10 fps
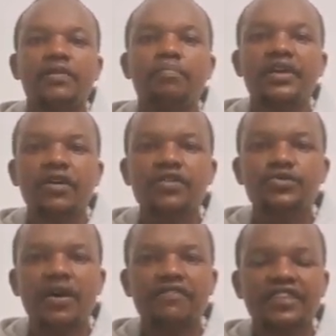because
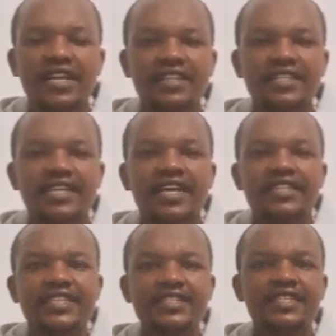we have said that
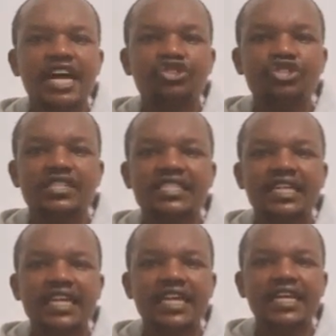these countries
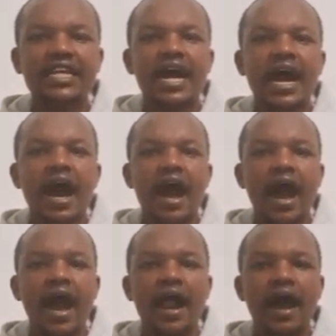need
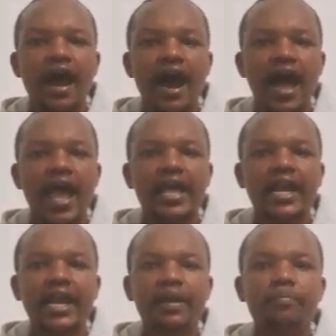a high
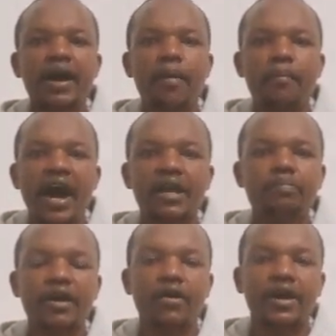labor
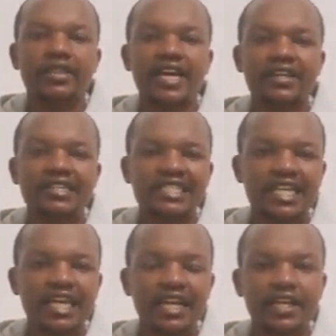manpower that is
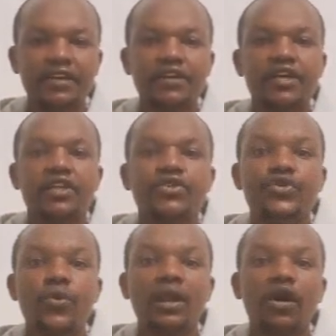skilled.
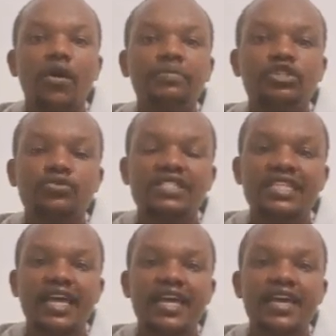You will opt to
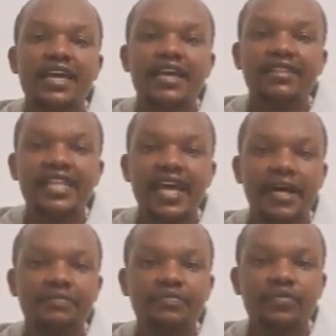stay
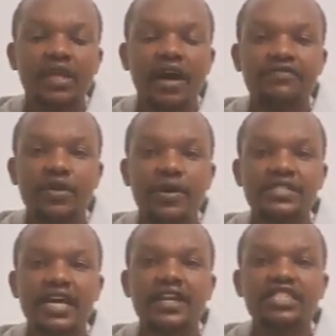there after your,
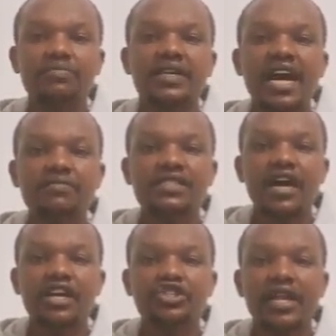and it becomes
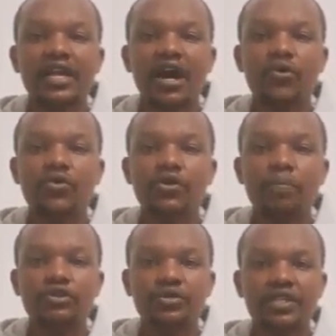actually a good
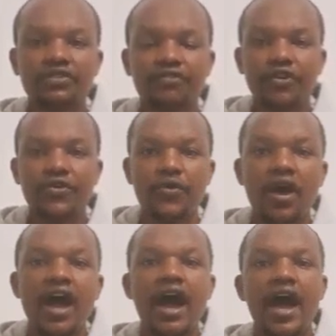opportunity for you
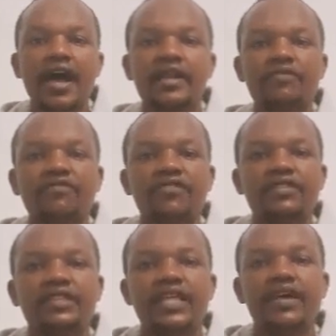and
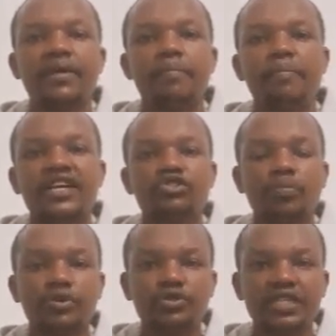the best
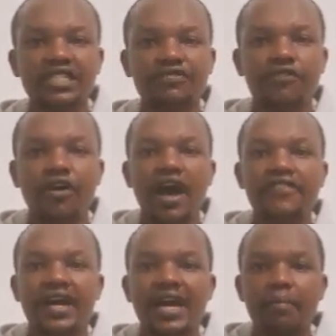opportunity for
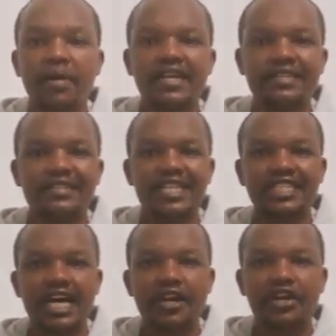other companies
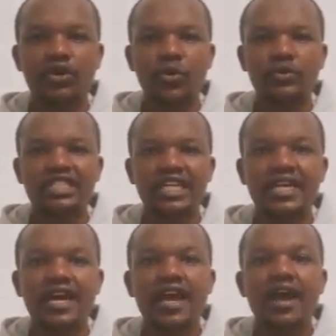that are
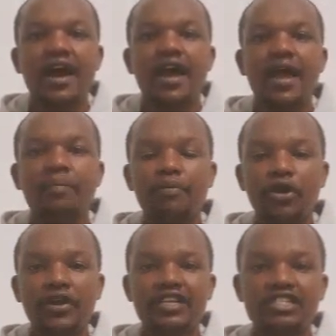recruiting
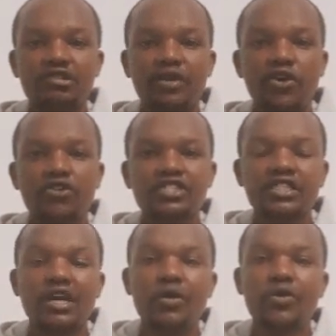employees, because
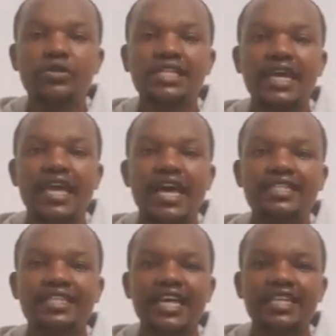they'll not
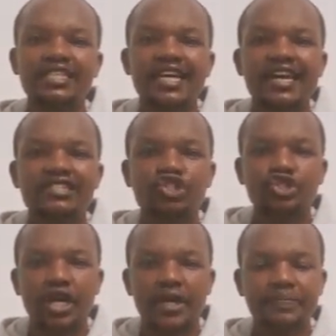get that
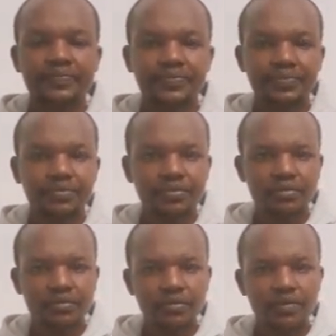extra
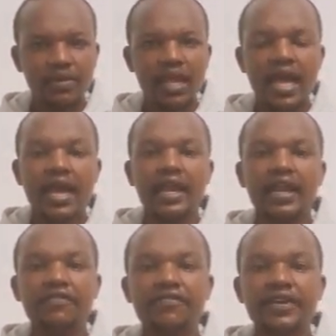
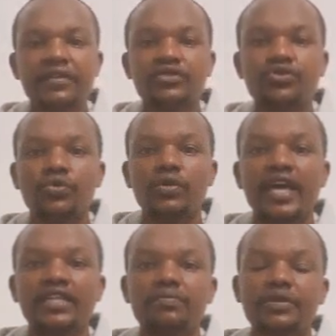levy to
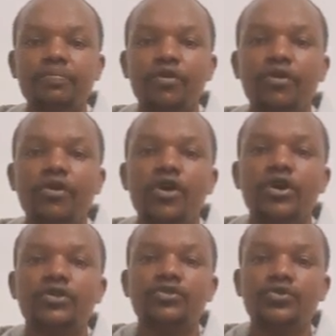get people
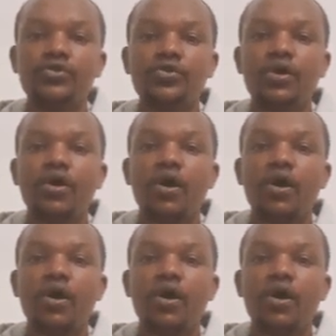to